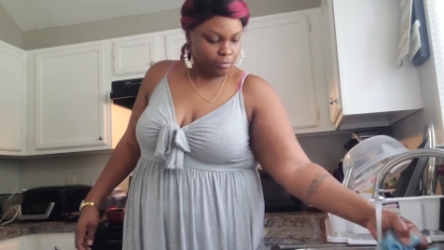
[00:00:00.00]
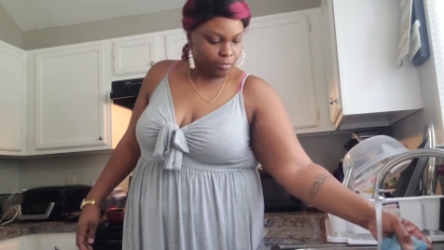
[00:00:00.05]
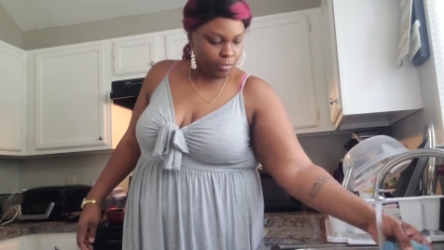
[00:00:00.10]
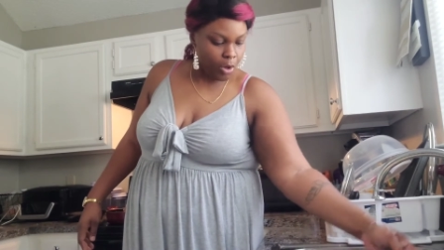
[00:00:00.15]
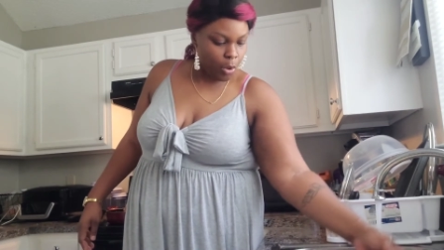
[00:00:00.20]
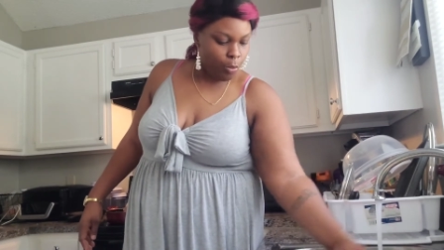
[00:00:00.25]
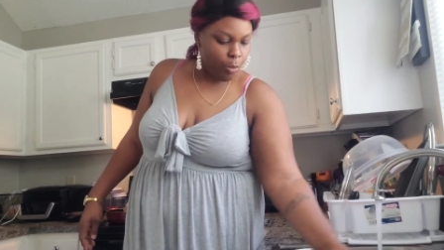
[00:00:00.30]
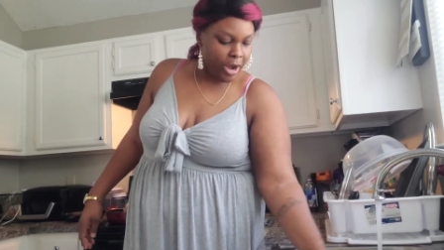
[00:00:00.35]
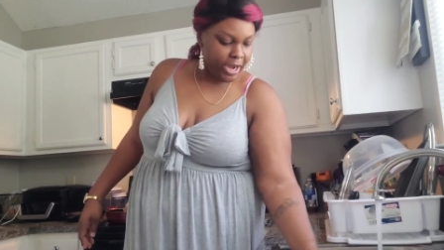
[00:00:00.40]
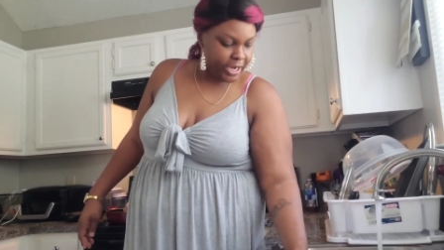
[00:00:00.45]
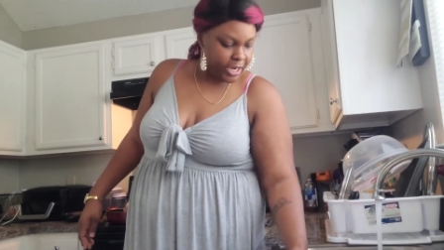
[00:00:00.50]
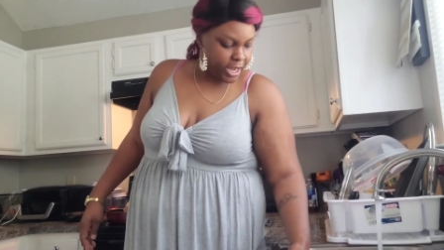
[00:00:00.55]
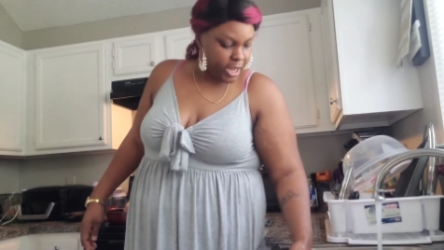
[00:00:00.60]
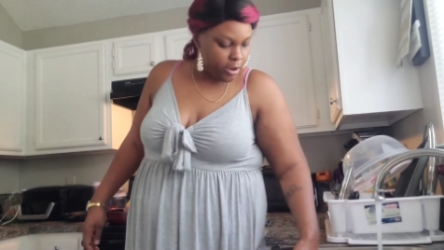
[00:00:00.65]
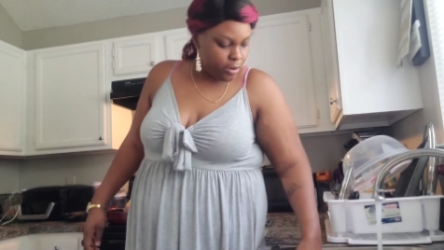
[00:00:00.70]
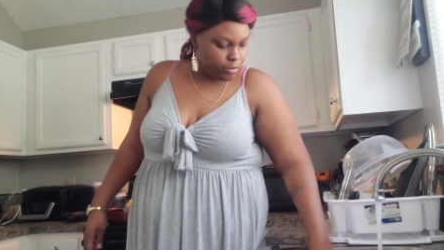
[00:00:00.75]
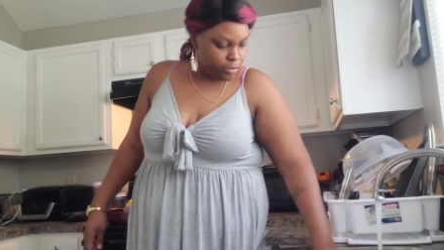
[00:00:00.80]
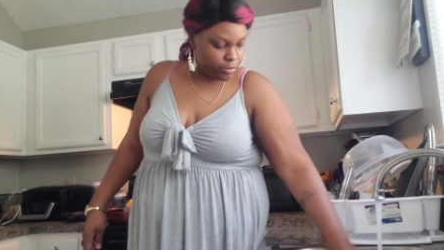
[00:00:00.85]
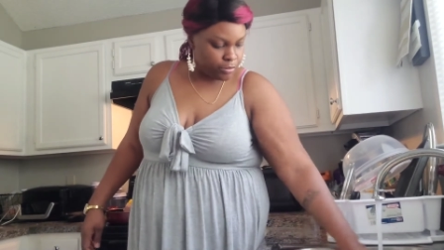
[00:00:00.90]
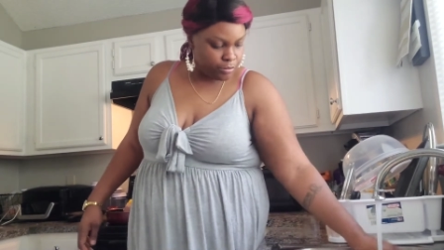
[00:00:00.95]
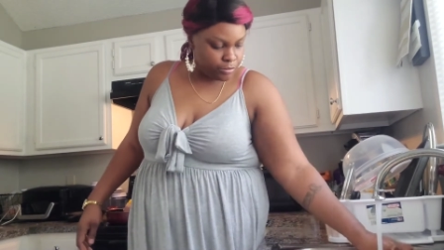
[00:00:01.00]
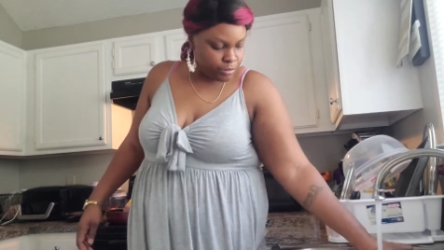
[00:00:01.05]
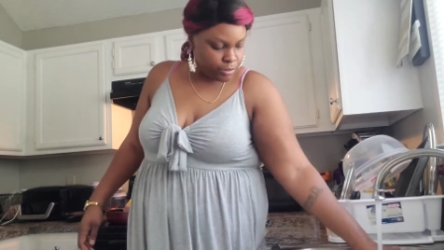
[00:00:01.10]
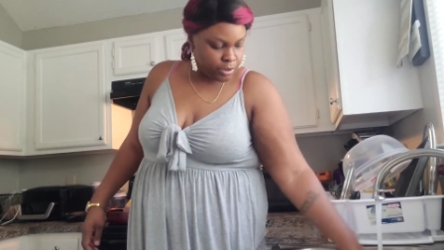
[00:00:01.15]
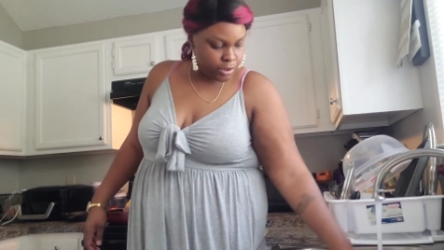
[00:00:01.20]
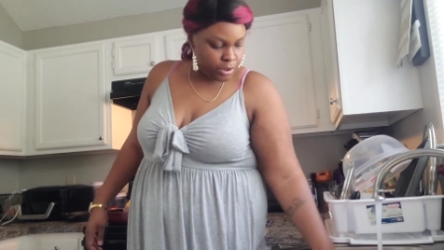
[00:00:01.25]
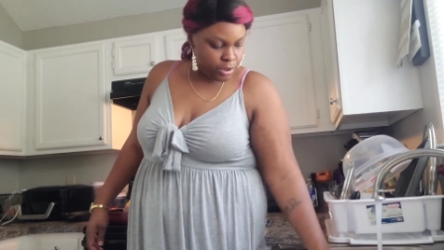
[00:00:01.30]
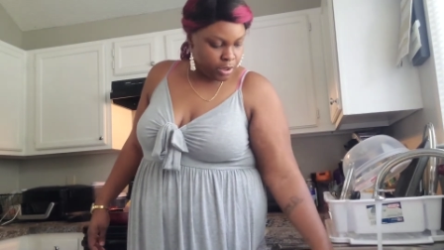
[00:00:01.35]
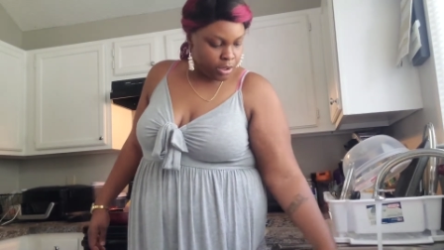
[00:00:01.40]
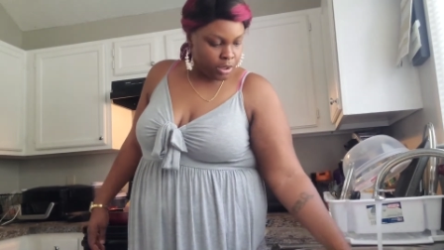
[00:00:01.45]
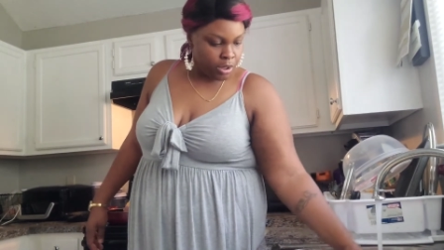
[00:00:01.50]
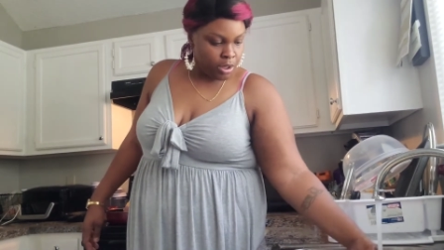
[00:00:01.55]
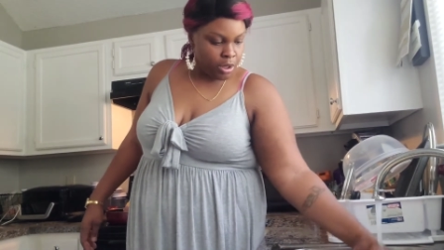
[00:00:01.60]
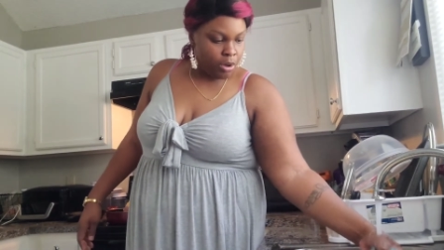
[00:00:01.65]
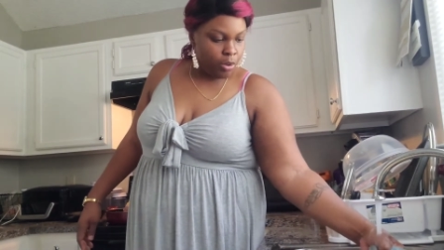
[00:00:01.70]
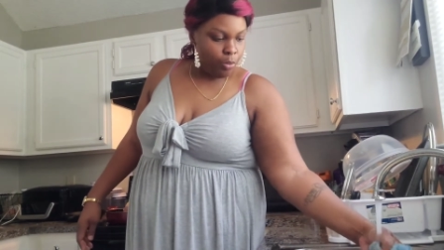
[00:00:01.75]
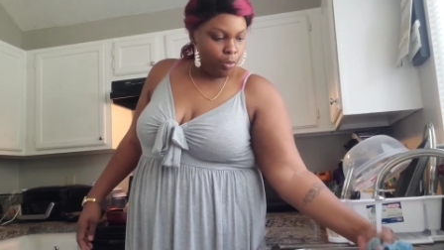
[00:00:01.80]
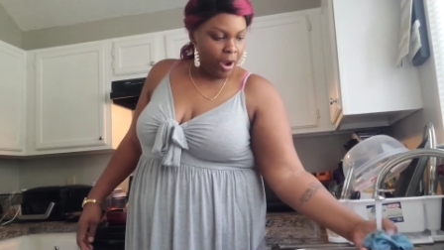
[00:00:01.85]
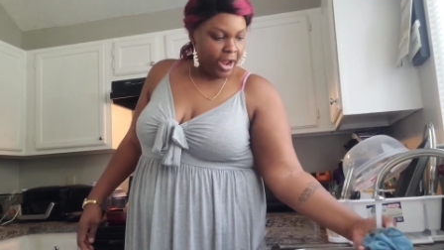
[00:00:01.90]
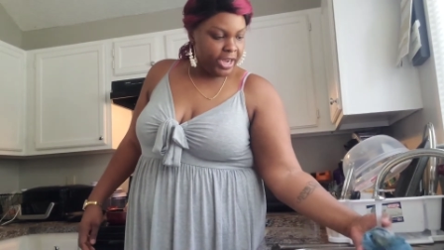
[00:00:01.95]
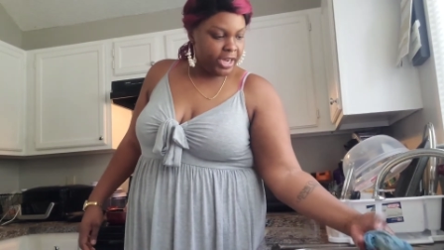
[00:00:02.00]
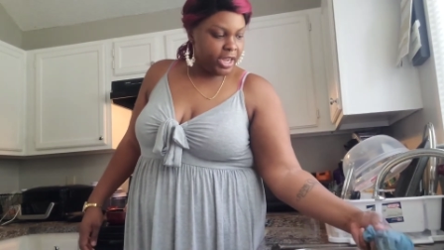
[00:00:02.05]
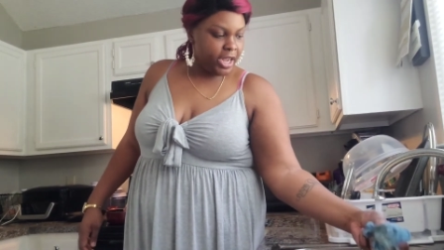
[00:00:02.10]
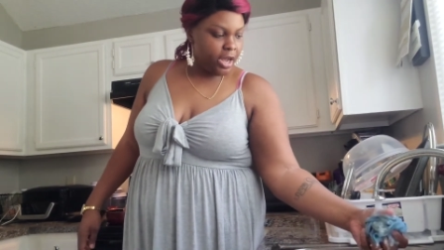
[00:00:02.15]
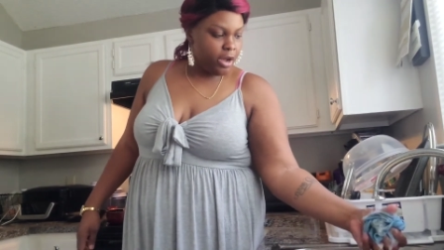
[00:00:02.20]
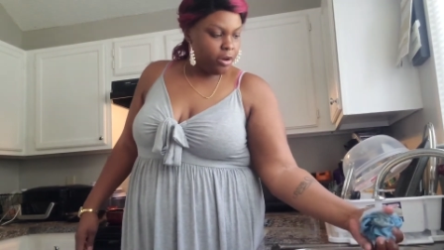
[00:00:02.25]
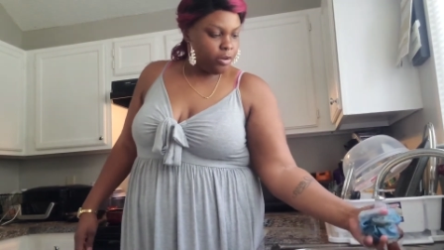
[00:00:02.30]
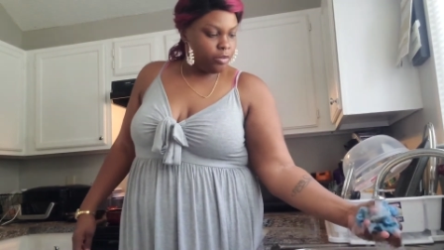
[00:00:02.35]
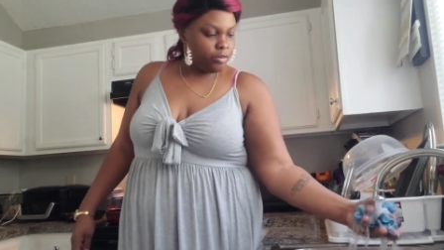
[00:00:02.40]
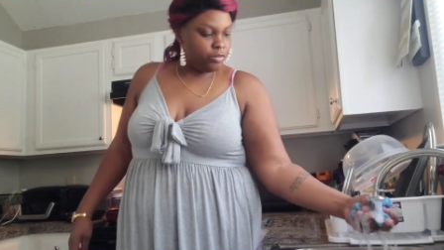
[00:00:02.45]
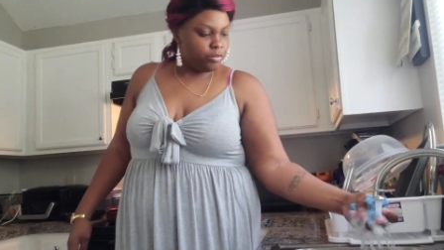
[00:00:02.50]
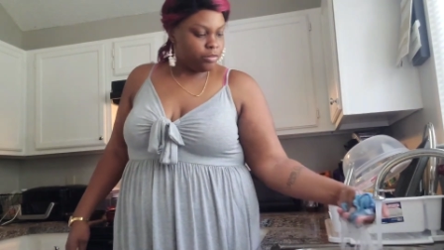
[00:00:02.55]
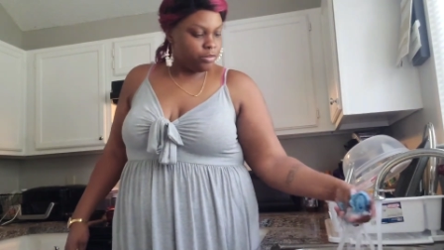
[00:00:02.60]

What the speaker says: Way to go. Way to go.